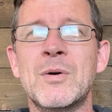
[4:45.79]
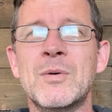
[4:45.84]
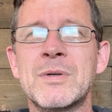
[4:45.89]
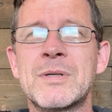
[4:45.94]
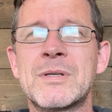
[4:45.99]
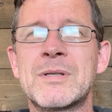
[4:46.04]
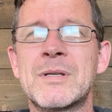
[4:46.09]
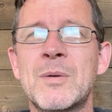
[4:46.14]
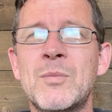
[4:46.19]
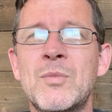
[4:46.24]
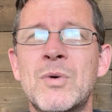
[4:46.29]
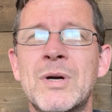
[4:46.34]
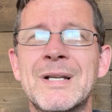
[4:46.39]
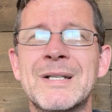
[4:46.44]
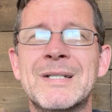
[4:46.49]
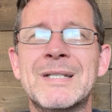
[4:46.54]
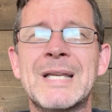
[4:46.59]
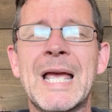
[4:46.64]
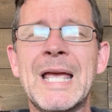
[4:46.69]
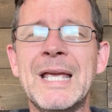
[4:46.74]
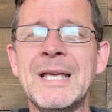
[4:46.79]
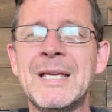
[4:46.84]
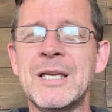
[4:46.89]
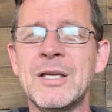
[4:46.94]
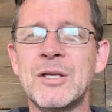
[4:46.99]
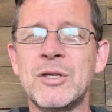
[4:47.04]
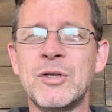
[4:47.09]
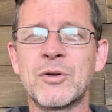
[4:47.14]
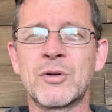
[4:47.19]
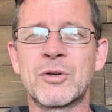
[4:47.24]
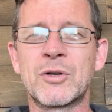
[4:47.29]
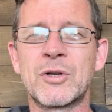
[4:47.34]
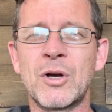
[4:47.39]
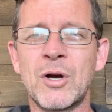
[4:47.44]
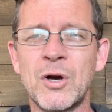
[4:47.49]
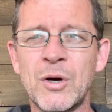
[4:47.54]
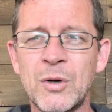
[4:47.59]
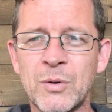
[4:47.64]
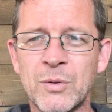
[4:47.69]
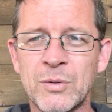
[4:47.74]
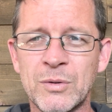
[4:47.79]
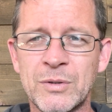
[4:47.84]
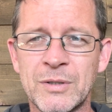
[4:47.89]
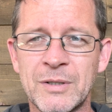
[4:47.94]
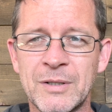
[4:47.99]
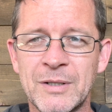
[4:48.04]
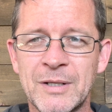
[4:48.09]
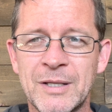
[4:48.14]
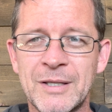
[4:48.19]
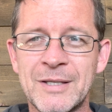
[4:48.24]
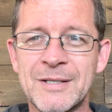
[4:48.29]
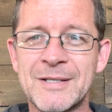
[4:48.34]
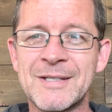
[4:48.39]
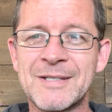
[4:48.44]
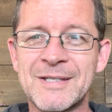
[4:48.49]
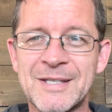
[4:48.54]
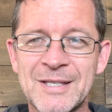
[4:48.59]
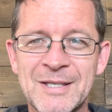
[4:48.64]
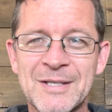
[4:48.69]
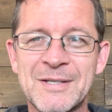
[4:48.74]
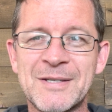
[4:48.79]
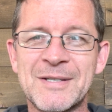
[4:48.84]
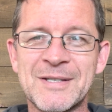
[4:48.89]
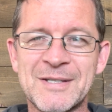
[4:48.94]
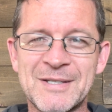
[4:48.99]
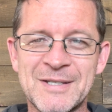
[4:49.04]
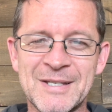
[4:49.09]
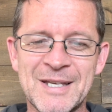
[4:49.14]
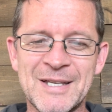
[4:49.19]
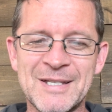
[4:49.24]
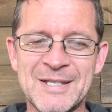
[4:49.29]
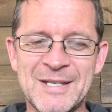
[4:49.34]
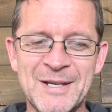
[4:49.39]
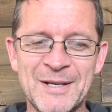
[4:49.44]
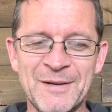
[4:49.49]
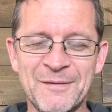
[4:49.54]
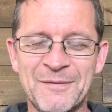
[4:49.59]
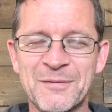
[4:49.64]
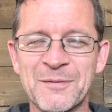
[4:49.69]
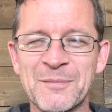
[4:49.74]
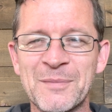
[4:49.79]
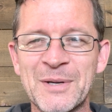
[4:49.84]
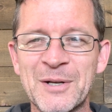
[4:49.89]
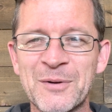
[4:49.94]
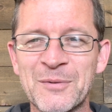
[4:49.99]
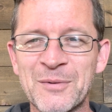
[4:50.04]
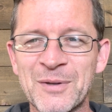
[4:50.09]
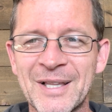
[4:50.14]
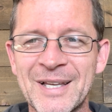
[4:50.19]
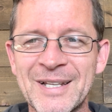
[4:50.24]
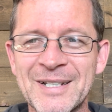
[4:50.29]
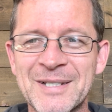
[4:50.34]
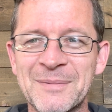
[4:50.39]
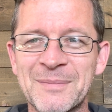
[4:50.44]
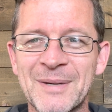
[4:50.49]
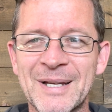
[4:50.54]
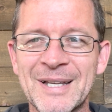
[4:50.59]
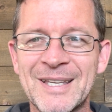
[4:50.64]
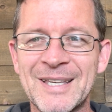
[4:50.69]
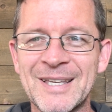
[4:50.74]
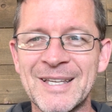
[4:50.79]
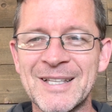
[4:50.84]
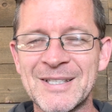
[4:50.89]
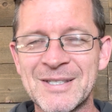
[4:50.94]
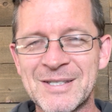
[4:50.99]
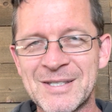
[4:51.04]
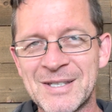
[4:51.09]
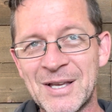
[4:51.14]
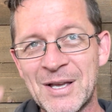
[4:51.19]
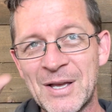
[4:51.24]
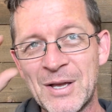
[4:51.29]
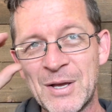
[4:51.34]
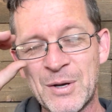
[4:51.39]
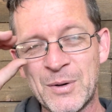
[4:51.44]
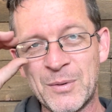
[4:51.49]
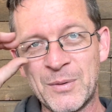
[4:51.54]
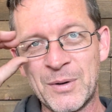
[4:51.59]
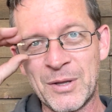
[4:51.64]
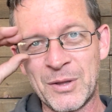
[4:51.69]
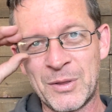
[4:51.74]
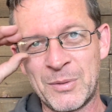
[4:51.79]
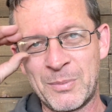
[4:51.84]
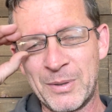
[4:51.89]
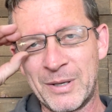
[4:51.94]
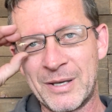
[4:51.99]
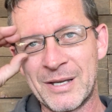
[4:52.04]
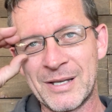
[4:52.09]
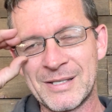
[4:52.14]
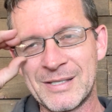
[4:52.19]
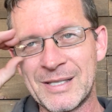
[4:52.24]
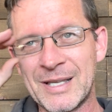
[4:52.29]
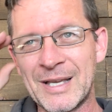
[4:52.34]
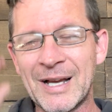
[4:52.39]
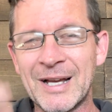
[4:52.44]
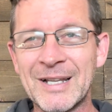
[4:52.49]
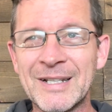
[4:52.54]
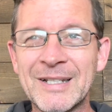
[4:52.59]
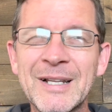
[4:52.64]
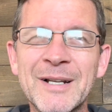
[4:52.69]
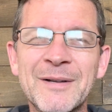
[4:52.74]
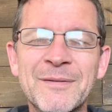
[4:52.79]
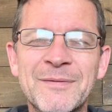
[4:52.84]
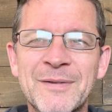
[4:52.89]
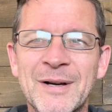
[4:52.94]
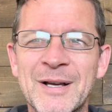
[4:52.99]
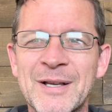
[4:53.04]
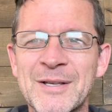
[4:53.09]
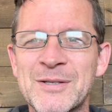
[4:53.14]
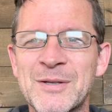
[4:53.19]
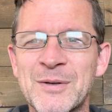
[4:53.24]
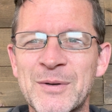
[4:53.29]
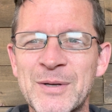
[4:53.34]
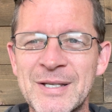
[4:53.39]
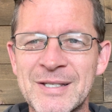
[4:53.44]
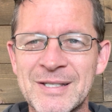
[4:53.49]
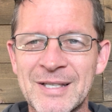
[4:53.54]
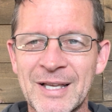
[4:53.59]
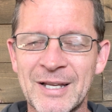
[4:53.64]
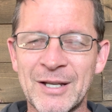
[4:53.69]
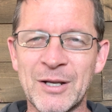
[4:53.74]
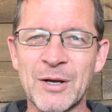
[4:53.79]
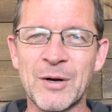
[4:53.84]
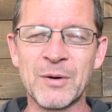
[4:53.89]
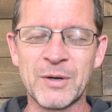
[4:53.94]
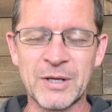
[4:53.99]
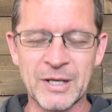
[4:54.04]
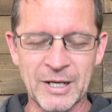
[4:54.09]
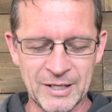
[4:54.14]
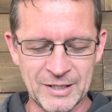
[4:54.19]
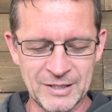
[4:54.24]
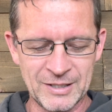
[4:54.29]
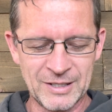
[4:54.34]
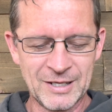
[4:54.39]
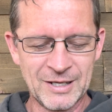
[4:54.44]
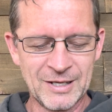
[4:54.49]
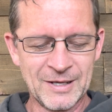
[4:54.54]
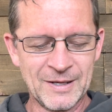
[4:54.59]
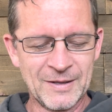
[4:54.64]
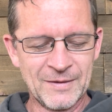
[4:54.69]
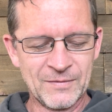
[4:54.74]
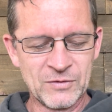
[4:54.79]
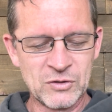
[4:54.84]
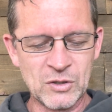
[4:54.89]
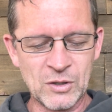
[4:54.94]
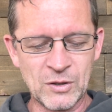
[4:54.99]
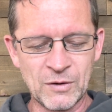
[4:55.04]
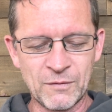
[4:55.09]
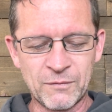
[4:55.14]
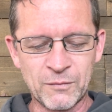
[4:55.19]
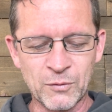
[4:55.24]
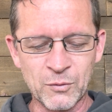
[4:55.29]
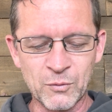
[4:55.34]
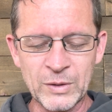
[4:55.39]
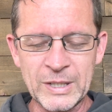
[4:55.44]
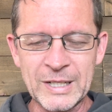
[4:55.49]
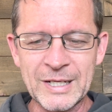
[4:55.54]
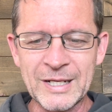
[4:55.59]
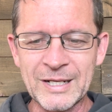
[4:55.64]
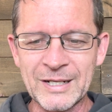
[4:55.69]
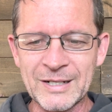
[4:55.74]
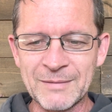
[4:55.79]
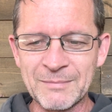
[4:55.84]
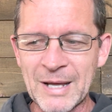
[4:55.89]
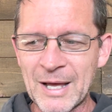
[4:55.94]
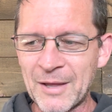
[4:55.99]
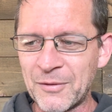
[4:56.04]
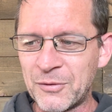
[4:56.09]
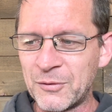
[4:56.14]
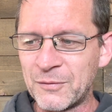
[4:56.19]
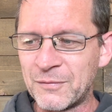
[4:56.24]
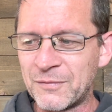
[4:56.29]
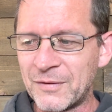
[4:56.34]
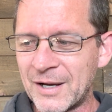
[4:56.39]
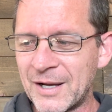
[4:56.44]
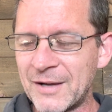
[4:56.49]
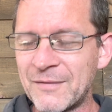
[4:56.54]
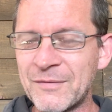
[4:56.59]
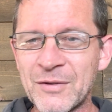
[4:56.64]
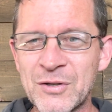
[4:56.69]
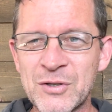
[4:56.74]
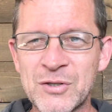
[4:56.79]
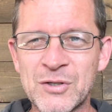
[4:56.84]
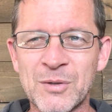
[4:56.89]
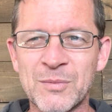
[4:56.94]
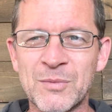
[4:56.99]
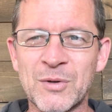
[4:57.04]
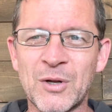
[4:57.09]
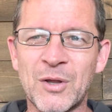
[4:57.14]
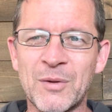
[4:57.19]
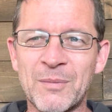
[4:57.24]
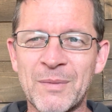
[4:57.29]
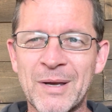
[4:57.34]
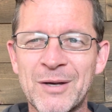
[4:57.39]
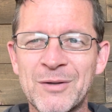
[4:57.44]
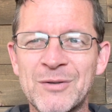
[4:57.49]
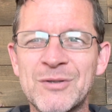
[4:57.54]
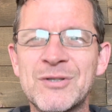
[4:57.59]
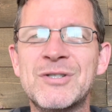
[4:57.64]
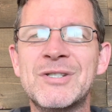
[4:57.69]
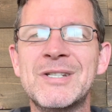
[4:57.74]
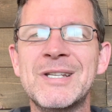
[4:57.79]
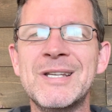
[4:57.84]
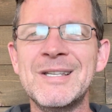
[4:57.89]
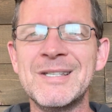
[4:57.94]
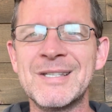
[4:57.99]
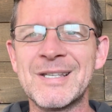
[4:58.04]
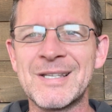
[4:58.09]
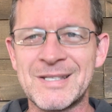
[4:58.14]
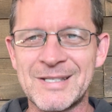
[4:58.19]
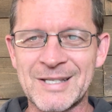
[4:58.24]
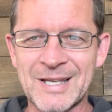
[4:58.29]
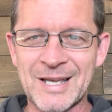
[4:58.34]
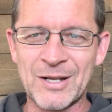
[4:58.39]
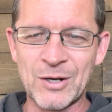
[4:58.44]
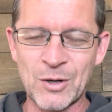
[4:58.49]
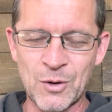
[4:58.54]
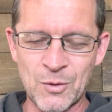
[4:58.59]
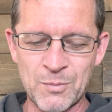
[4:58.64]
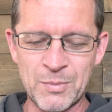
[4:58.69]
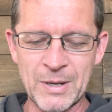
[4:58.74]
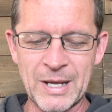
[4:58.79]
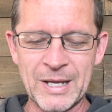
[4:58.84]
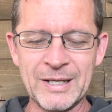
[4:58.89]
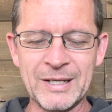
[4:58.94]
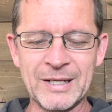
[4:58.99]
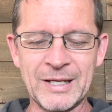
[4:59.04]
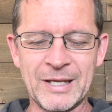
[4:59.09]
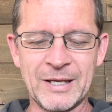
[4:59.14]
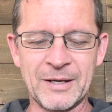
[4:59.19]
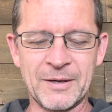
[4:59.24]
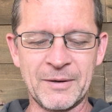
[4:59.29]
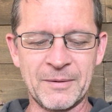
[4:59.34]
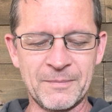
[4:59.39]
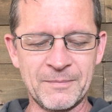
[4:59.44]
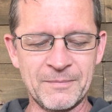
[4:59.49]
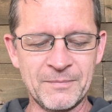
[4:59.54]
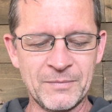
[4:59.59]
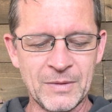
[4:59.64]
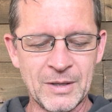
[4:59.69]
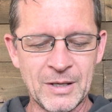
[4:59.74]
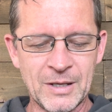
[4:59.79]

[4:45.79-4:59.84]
someone taking your coat, this is easy for me to relate to my kids with, because they identify so easily. I go, okay, so if we're reading Matthew 5 in the Sermon on the Mount, Jesus said obeying him